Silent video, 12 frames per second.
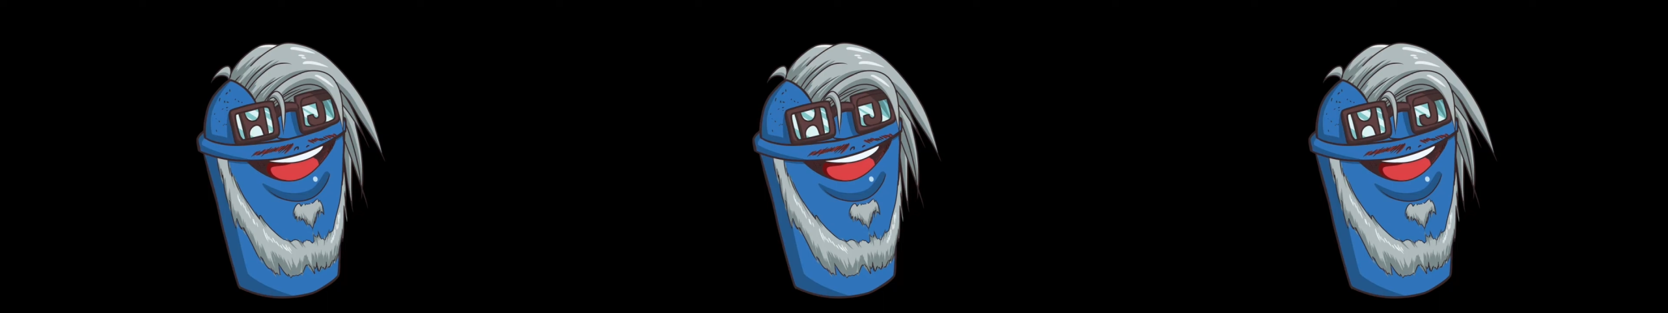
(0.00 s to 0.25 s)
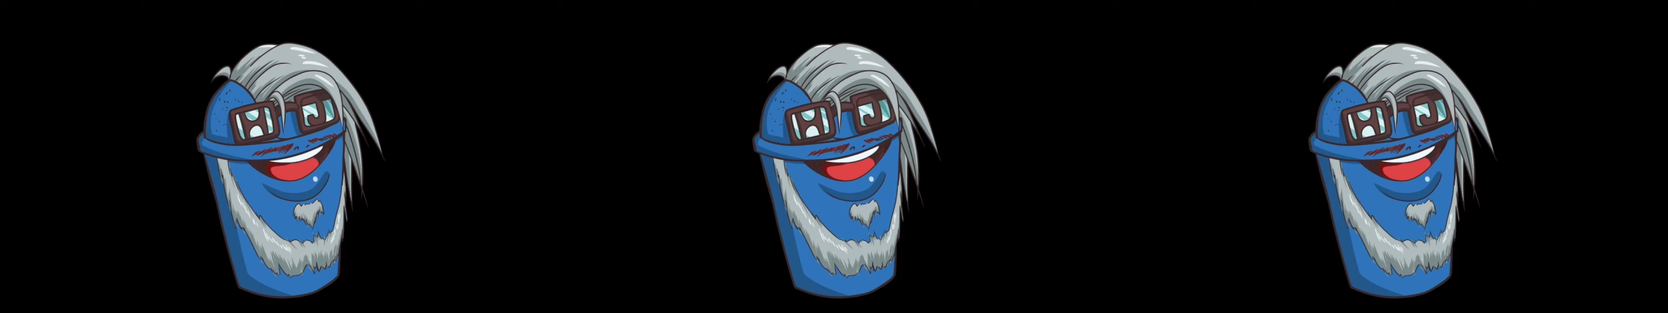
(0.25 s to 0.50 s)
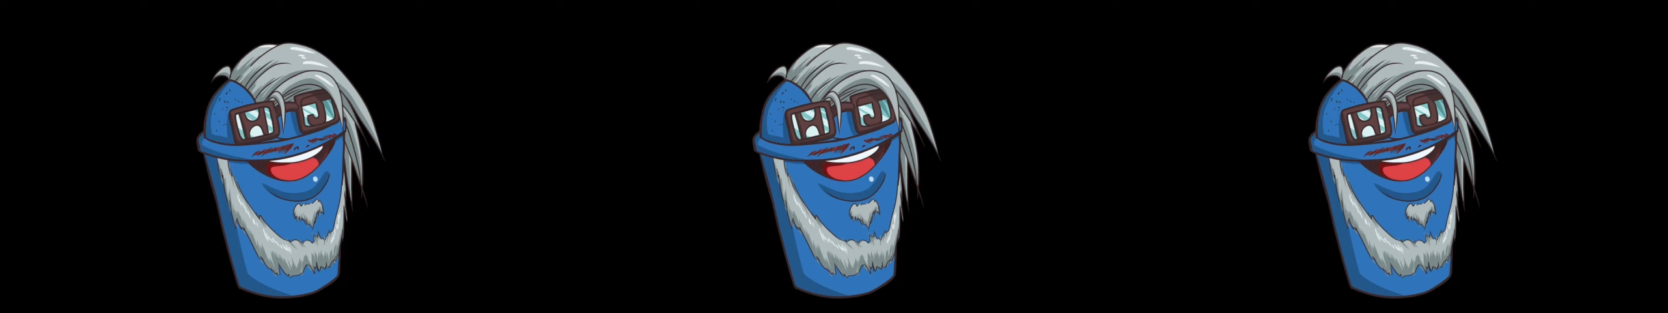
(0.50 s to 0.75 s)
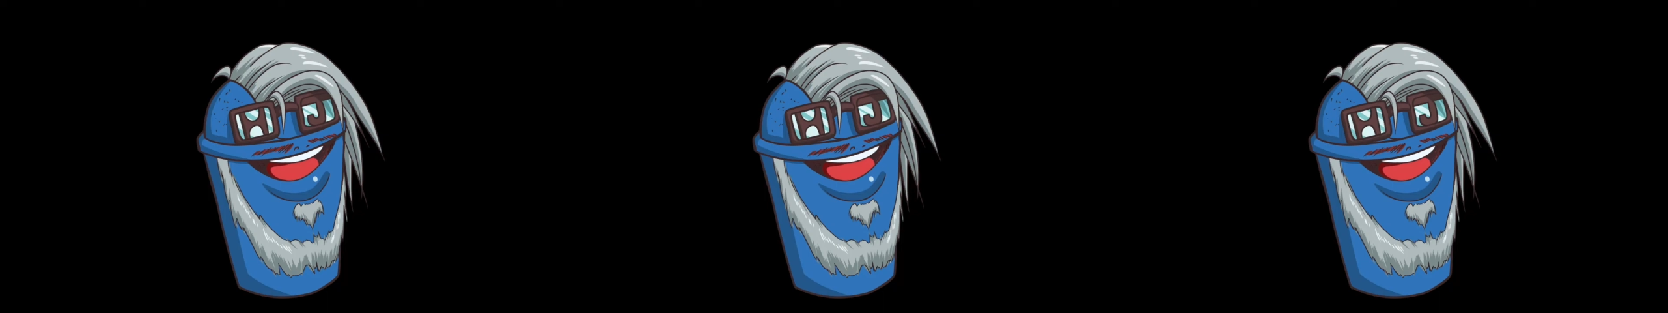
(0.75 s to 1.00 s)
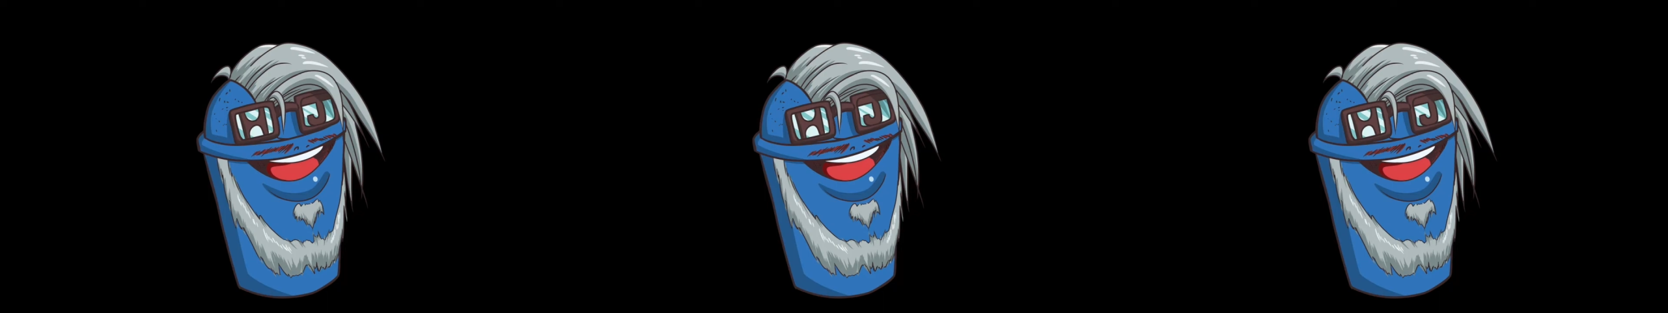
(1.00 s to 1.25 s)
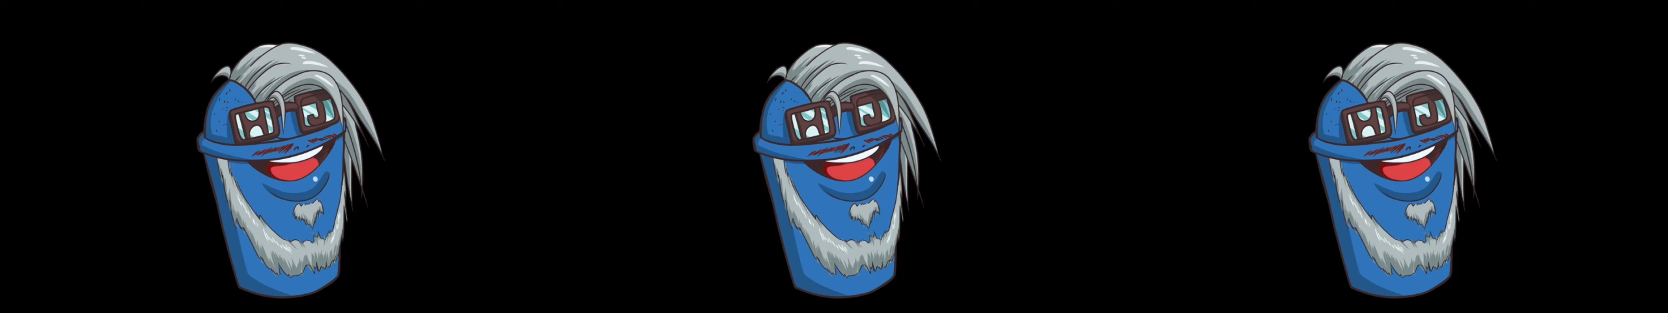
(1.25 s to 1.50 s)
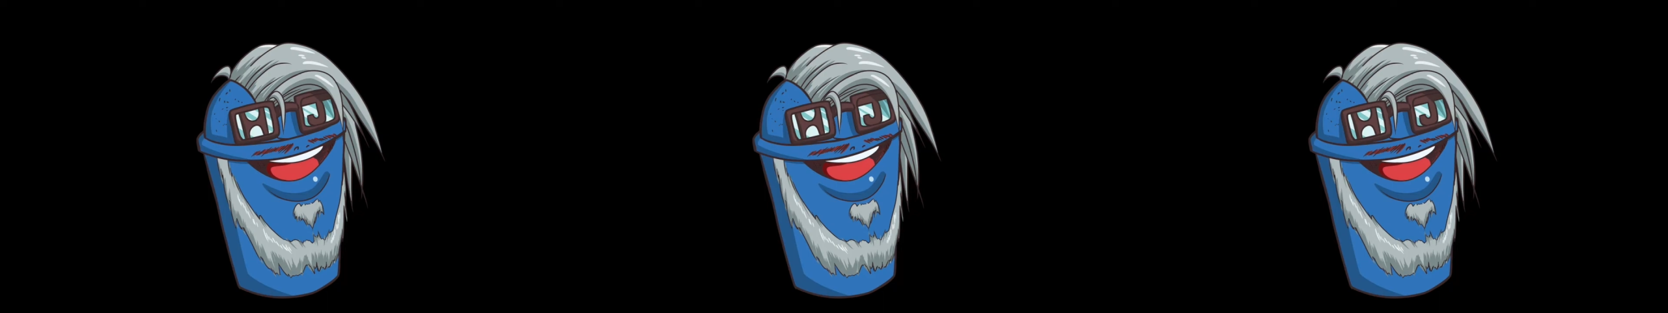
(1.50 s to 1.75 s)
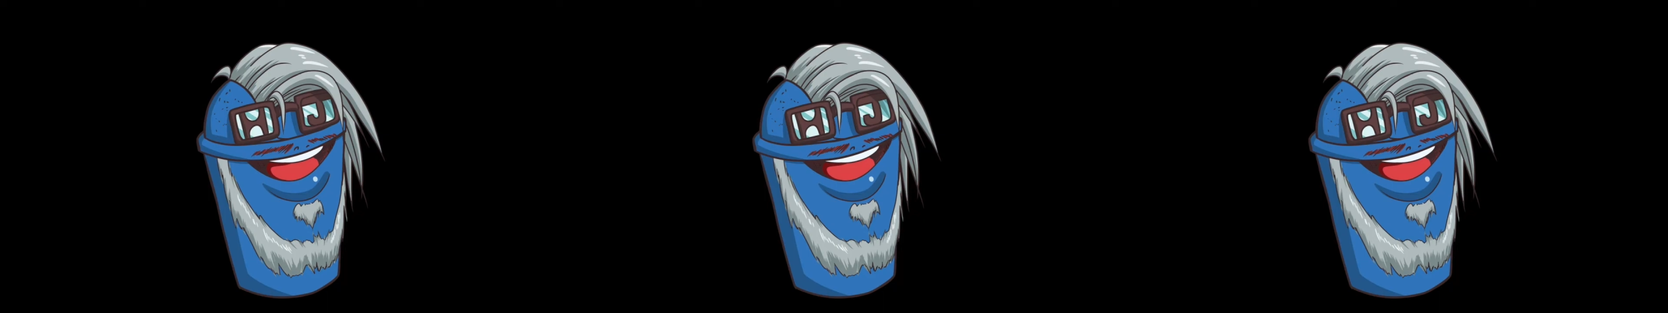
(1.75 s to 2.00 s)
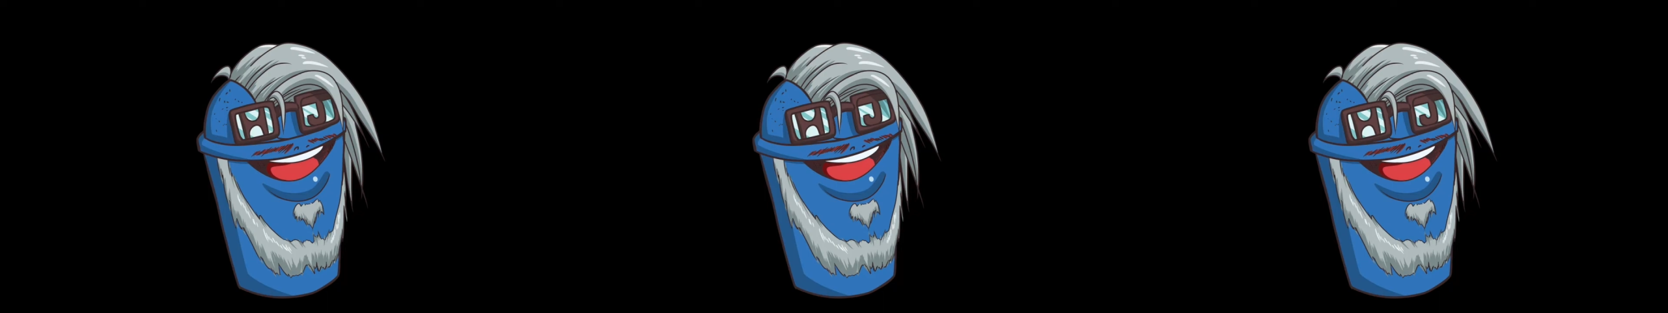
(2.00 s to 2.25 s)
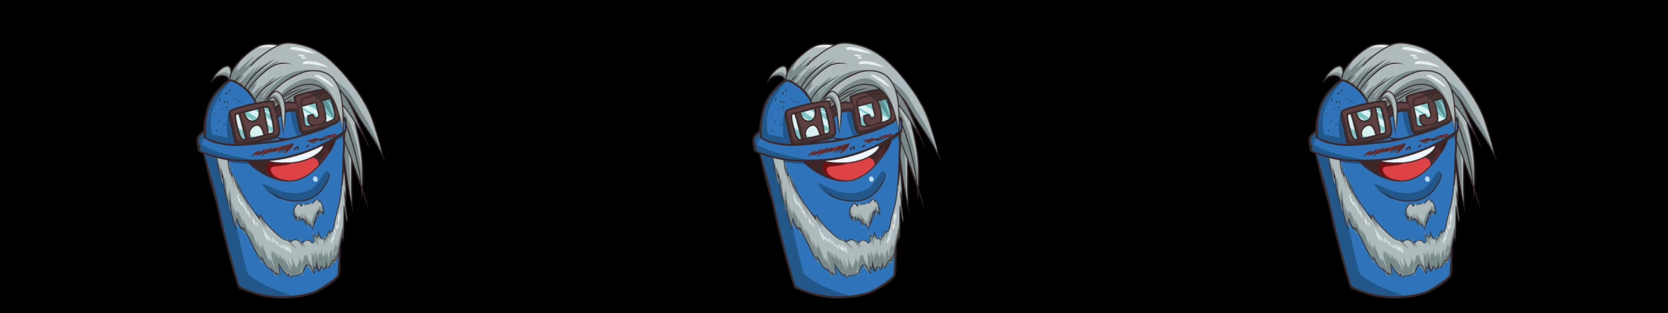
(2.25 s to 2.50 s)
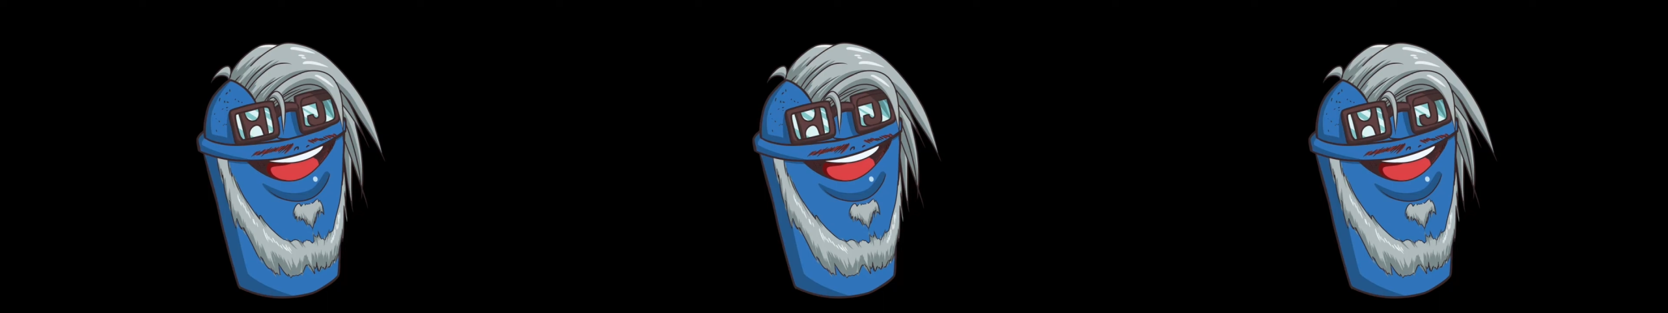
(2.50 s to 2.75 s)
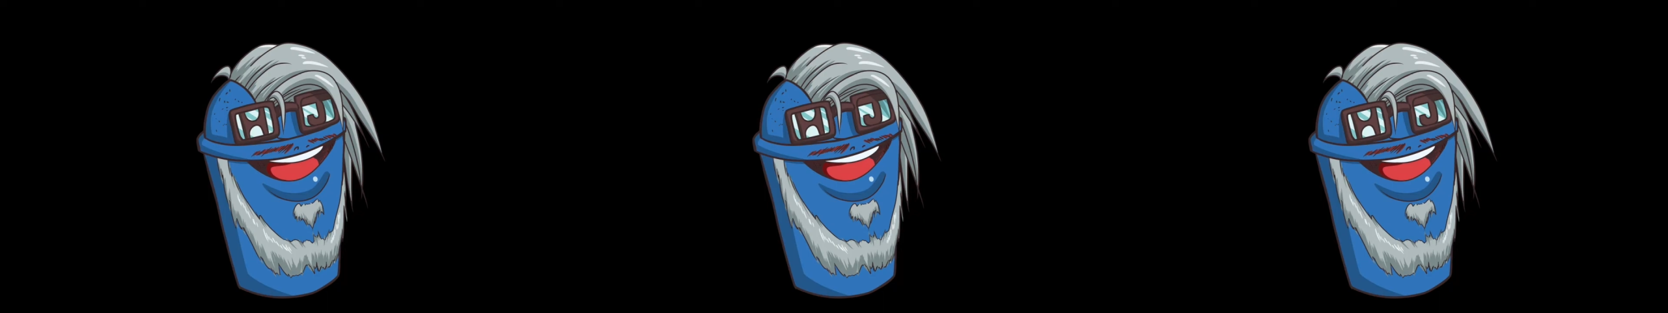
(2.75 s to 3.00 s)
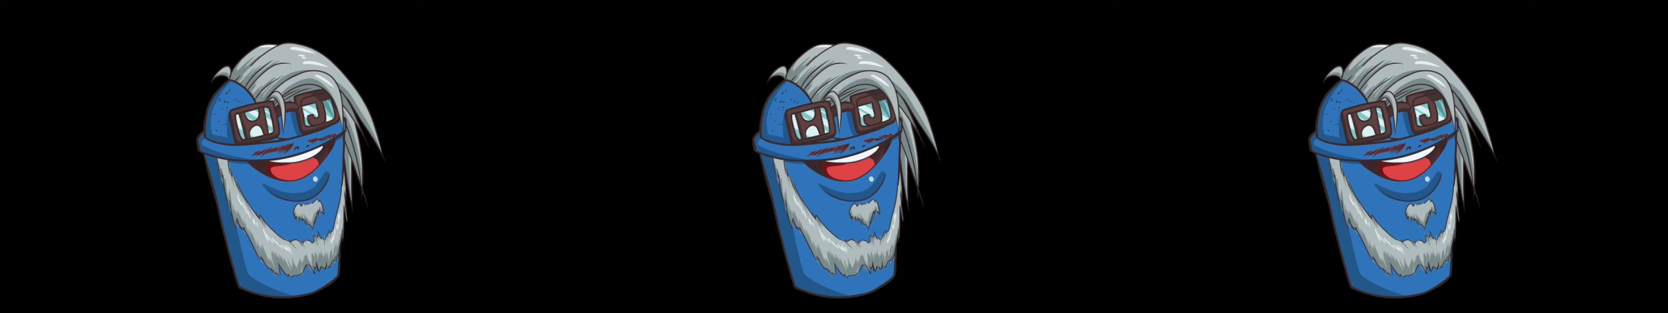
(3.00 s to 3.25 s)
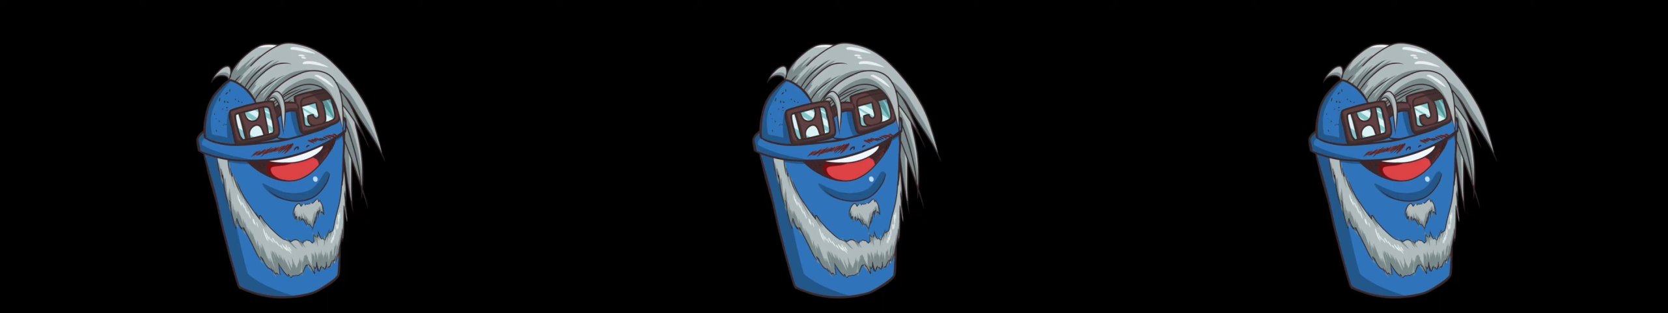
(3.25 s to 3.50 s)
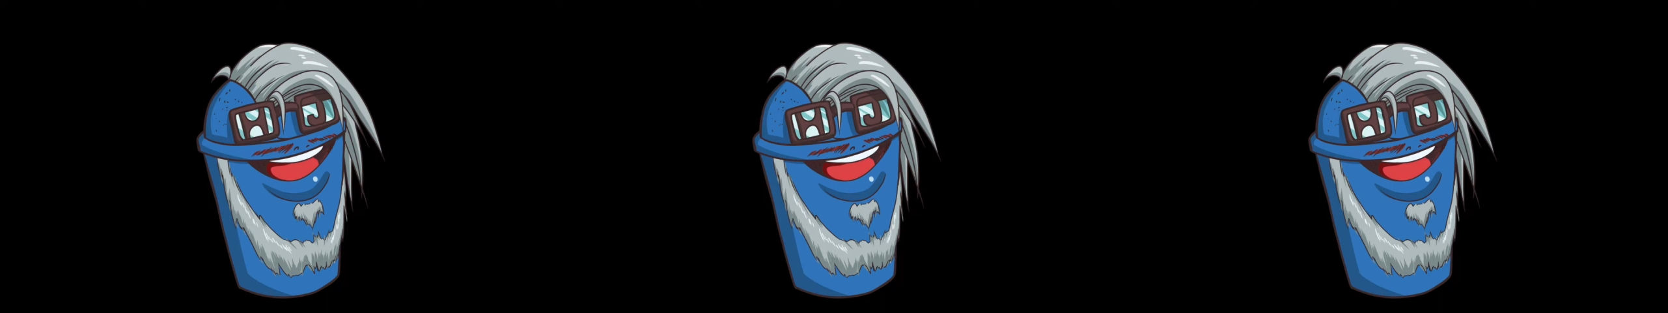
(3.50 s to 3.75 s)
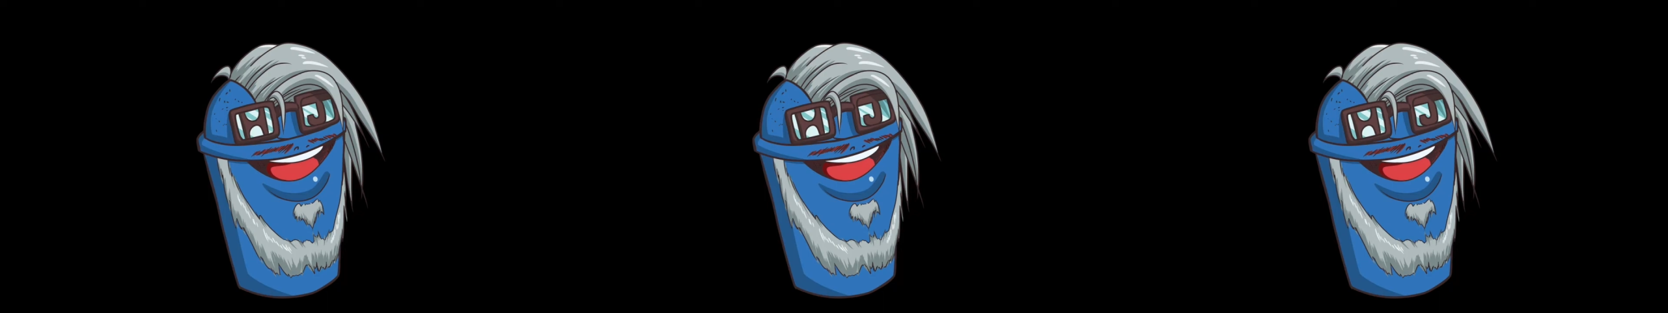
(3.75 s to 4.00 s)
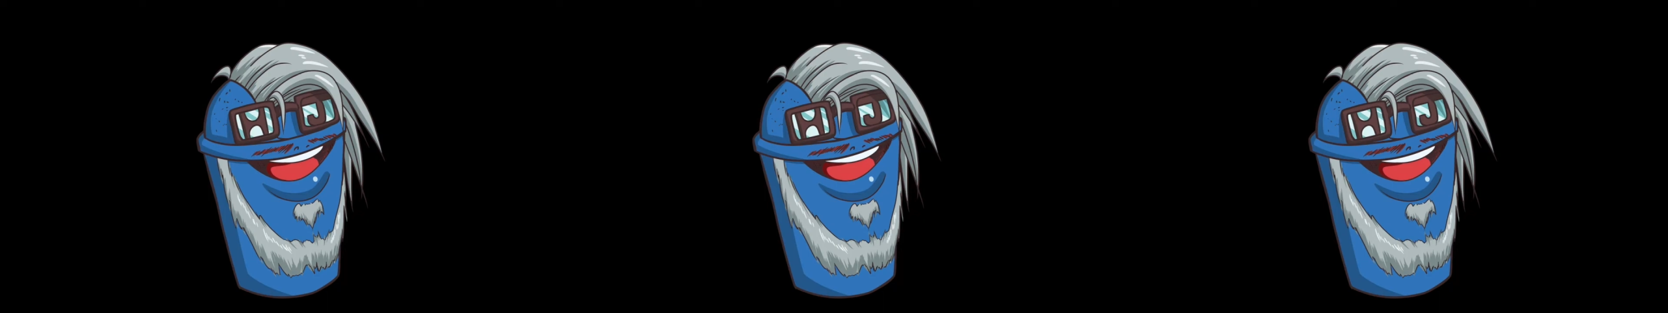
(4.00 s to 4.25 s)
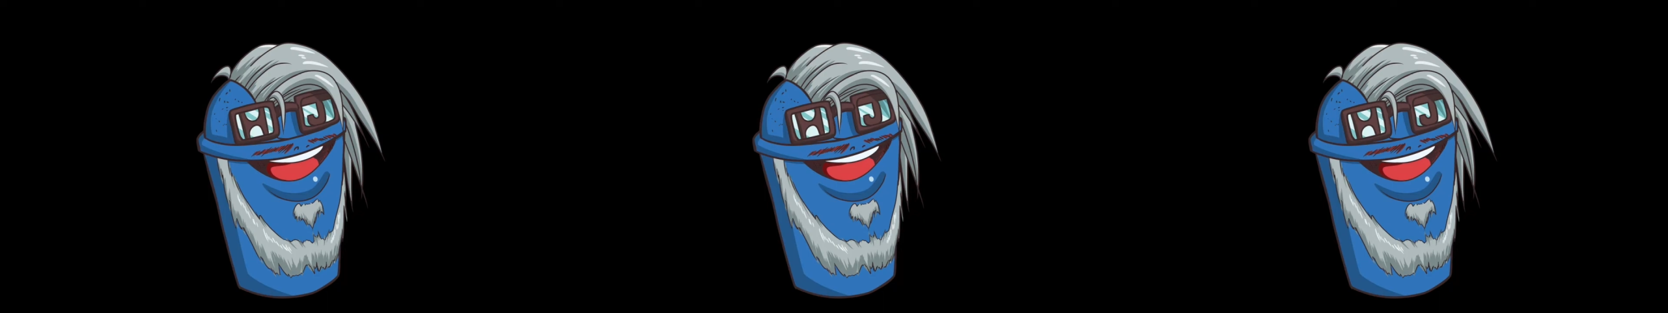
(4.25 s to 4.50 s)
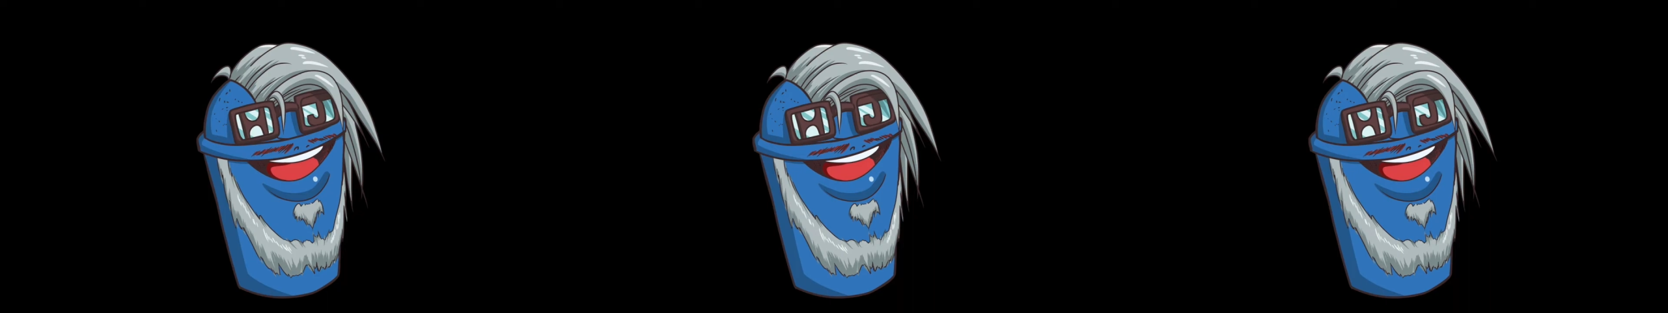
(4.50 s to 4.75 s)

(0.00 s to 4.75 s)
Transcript: (no speaker visible)